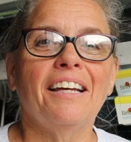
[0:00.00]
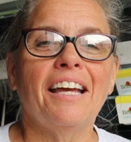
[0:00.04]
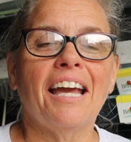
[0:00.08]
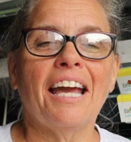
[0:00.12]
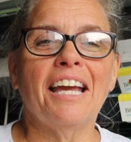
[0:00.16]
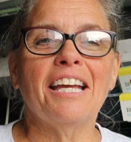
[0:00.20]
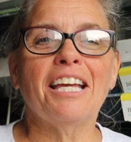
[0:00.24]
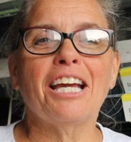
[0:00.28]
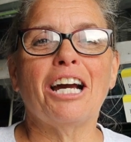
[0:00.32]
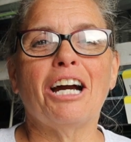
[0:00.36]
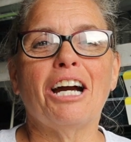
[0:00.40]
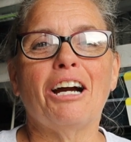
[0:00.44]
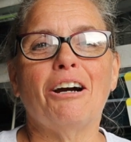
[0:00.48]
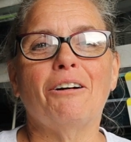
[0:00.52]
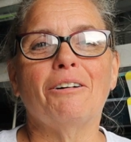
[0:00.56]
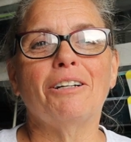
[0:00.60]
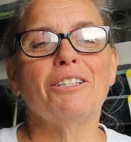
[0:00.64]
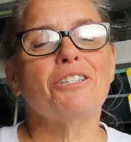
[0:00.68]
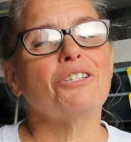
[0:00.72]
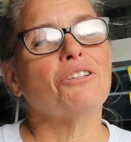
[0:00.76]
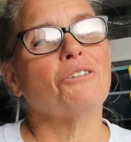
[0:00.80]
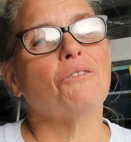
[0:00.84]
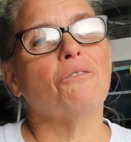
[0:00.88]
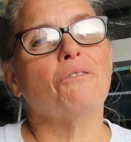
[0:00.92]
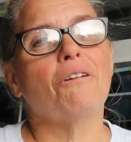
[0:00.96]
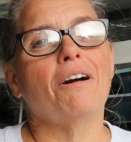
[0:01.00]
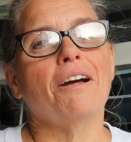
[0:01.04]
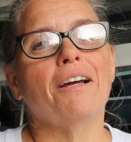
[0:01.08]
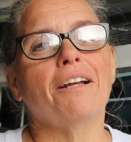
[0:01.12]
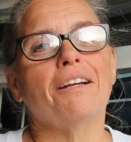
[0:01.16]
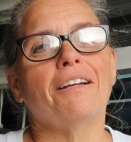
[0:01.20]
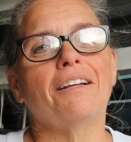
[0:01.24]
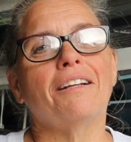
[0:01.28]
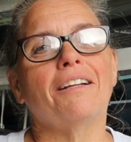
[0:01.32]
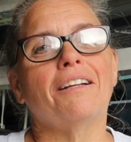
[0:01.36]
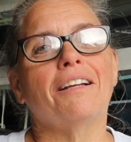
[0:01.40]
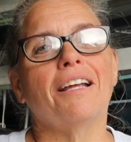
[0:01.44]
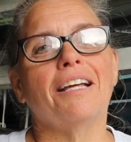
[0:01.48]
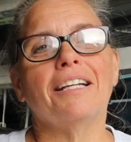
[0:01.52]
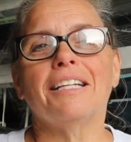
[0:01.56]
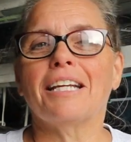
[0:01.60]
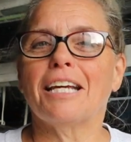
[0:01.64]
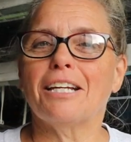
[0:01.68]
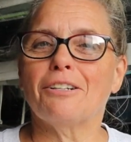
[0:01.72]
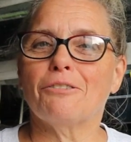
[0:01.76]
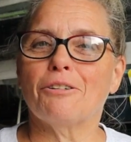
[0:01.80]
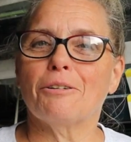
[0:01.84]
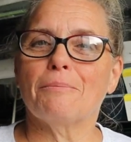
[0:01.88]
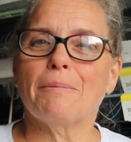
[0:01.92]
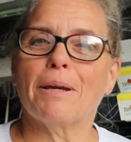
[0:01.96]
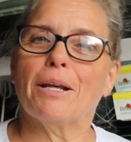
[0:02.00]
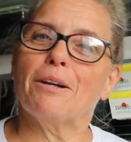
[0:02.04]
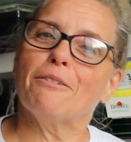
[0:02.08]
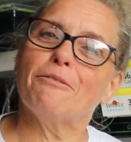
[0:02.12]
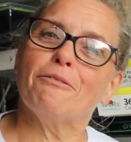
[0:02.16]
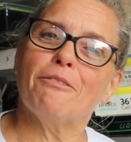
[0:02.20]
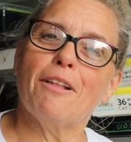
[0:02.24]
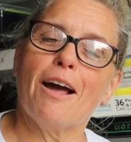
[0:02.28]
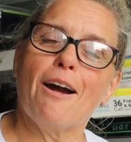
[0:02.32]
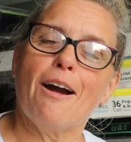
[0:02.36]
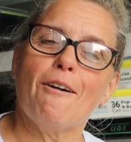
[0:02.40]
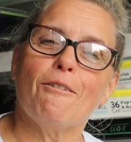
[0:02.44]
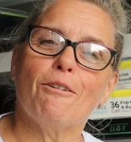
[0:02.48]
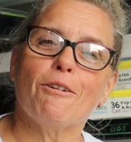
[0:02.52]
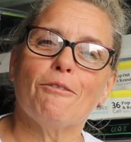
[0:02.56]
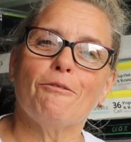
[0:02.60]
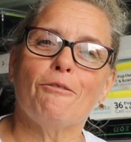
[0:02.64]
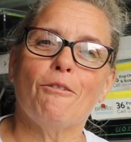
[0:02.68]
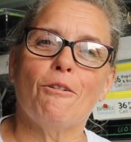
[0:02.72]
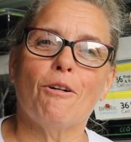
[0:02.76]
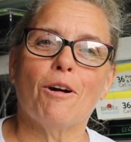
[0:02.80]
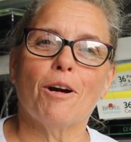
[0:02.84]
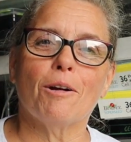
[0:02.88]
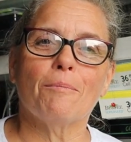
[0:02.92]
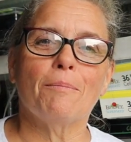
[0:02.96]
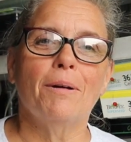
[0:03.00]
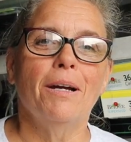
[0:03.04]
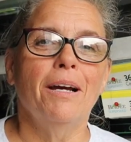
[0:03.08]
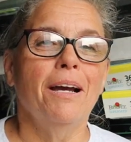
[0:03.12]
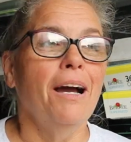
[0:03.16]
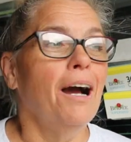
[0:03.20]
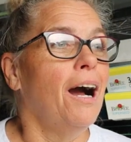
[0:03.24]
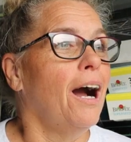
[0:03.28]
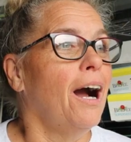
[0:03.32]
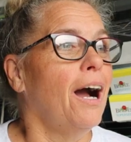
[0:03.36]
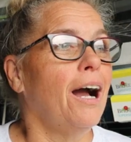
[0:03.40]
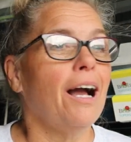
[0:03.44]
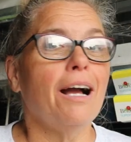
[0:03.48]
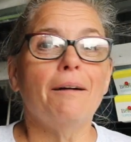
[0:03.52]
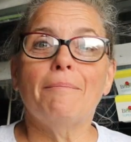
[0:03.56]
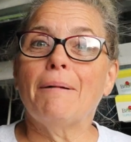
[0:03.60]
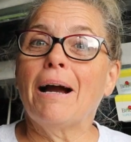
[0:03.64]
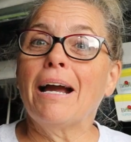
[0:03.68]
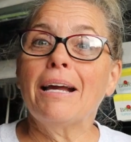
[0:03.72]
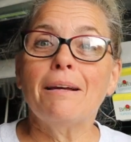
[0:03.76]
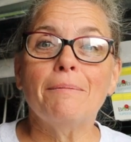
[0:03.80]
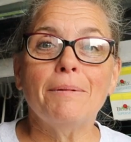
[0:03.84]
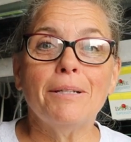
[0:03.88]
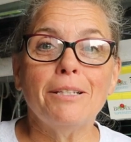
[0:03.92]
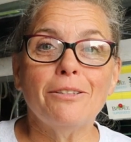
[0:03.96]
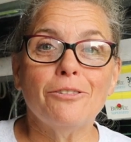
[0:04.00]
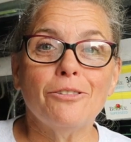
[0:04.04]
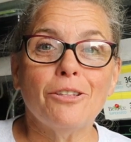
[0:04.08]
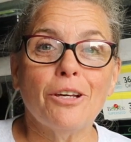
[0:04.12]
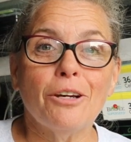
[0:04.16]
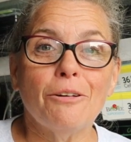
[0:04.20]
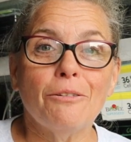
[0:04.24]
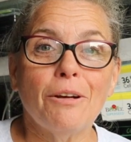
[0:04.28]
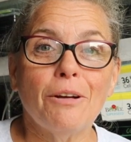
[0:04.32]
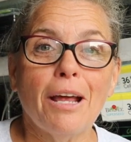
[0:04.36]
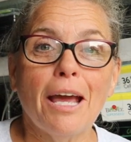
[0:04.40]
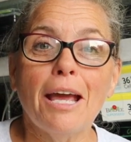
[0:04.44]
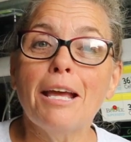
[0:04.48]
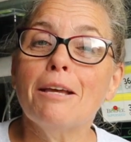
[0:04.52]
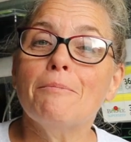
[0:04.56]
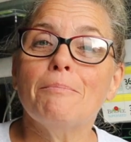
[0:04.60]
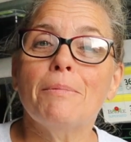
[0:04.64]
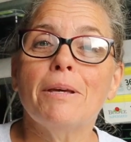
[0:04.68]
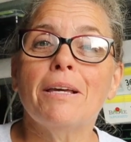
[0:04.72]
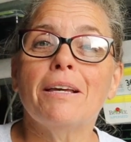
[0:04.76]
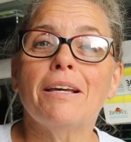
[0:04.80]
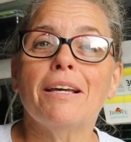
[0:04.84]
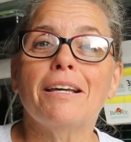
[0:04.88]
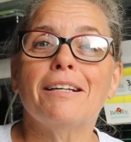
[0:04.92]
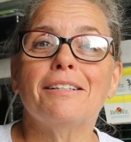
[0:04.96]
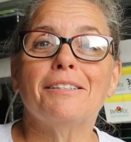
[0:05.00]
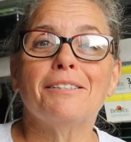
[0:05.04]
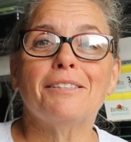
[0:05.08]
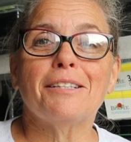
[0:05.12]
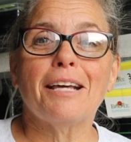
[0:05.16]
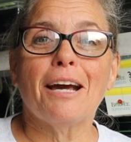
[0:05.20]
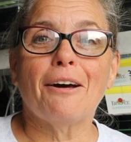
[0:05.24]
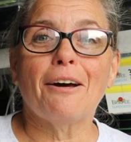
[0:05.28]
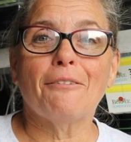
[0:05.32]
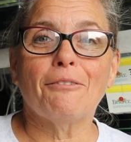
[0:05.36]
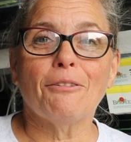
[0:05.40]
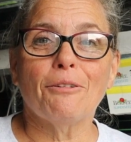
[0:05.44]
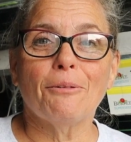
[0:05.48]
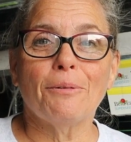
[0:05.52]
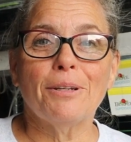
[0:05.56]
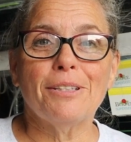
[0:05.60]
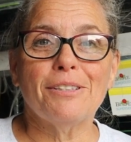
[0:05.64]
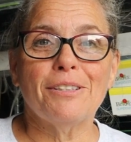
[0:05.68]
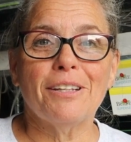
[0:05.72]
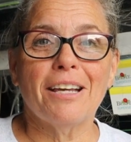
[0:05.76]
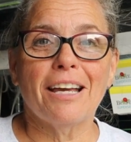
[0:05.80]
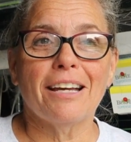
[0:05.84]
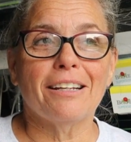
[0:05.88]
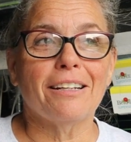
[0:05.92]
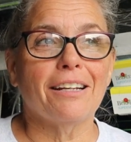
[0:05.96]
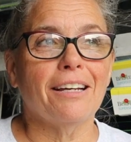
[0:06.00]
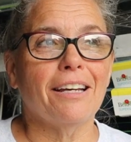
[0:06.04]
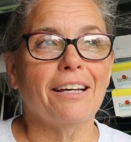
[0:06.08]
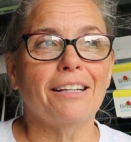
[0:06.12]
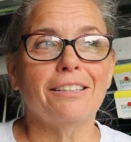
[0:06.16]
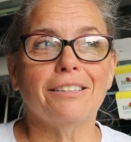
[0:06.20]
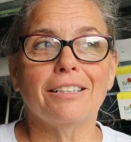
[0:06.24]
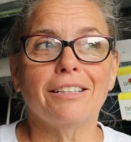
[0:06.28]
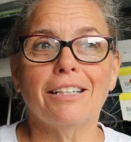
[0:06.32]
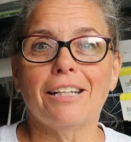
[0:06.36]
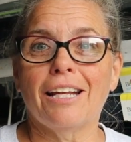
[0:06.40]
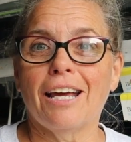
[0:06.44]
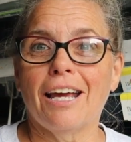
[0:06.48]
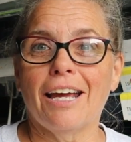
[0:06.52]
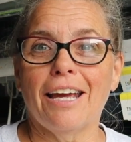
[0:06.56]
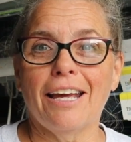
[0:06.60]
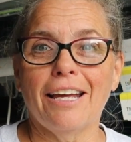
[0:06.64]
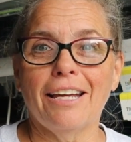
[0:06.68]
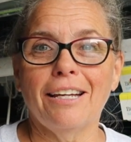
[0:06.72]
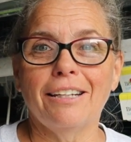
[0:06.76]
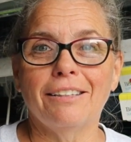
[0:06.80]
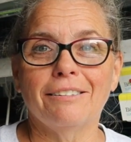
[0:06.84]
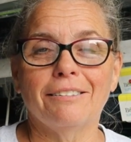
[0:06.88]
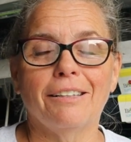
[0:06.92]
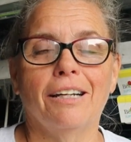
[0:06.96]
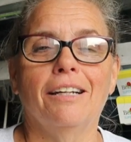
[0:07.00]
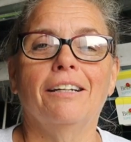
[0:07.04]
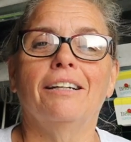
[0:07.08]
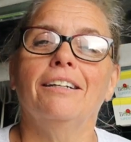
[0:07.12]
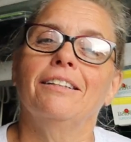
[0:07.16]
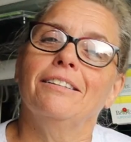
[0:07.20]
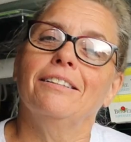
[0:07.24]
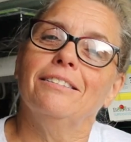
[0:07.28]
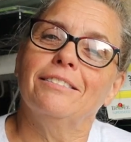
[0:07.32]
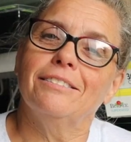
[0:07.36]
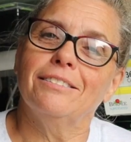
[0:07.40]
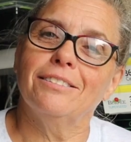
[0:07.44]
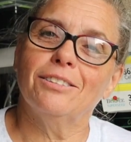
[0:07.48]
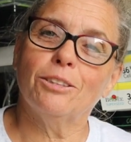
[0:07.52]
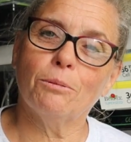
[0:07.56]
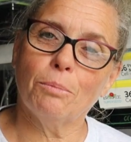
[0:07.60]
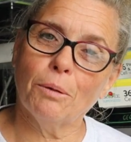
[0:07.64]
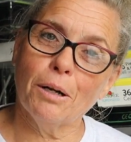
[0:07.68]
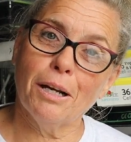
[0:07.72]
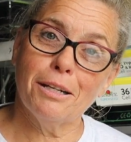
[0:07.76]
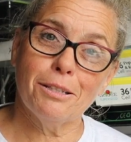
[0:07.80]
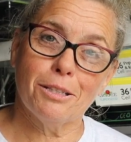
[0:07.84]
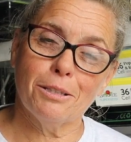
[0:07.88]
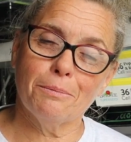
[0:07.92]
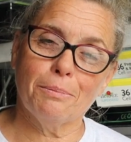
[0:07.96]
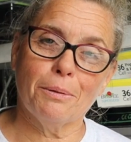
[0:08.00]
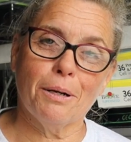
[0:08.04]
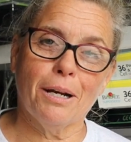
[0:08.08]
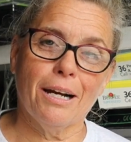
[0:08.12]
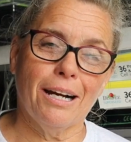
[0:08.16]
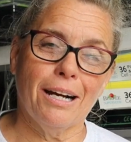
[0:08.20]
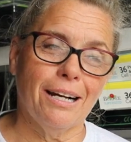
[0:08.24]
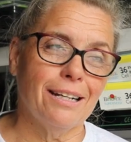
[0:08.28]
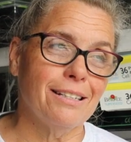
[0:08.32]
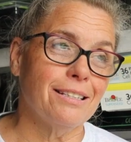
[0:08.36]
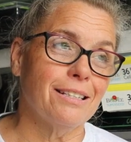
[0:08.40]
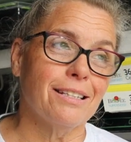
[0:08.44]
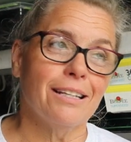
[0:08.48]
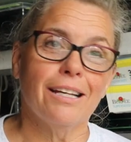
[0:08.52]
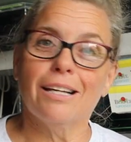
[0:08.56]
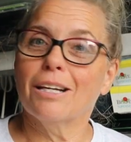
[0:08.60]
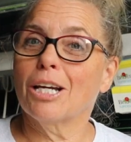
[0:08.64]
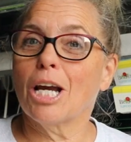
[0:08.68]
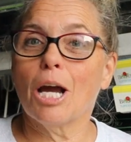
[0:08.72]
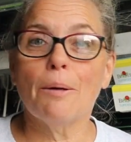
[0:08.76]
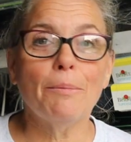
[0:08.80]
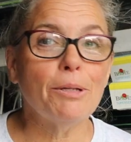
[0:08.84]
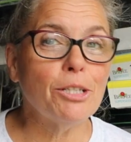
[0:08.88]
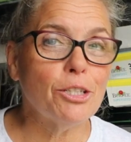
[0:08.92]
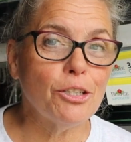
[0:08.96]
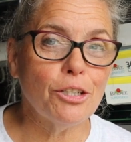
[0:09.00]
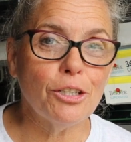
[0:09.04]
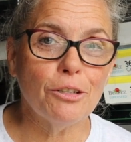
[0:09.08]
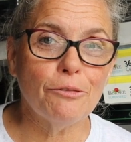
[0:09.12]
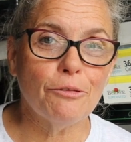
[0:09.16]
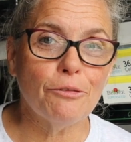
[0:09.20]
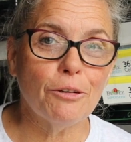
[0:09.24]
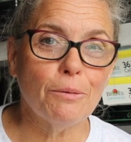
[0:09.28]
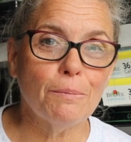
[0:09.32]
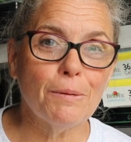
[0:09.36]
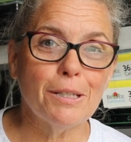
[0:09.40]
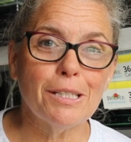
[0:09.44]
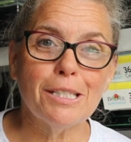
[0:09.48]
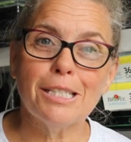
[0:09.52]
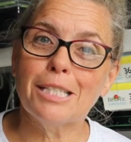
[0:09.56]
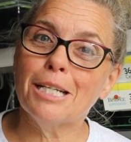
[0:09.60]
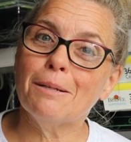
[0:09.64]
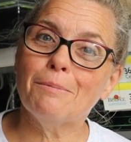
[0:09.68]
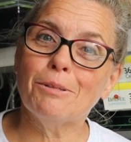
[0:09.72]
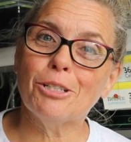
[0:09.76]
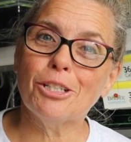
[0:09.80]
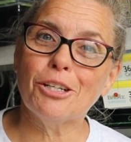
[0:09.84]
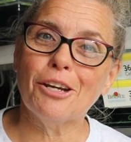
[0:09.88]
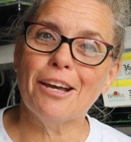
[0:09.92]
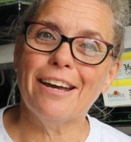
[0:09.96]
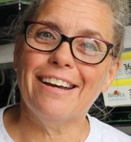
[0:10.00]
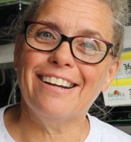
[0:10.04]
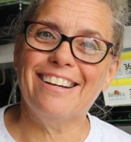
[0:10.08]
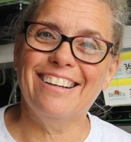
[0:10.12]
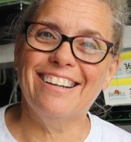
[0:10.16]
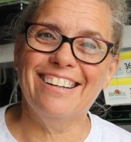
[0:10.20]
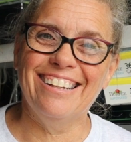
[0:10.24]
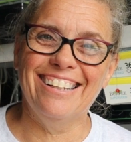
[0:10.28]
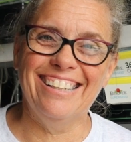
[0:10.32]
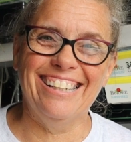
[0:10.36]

Hey y'all, it's Dawn at Daydream Manor Flower Farm. I am in Zone 8B in South Louisiana, and today, surprise, surprise, coming to you from the stem shed.